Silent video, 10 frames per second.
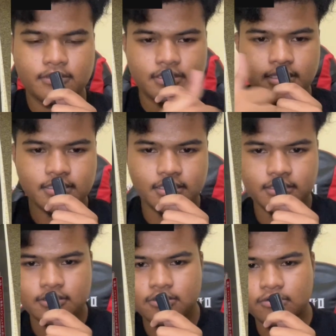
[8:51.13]

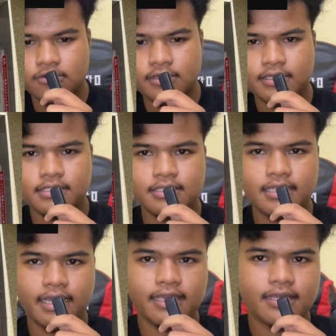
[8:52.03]
32
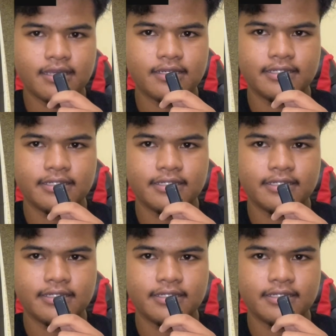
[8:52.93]
is like,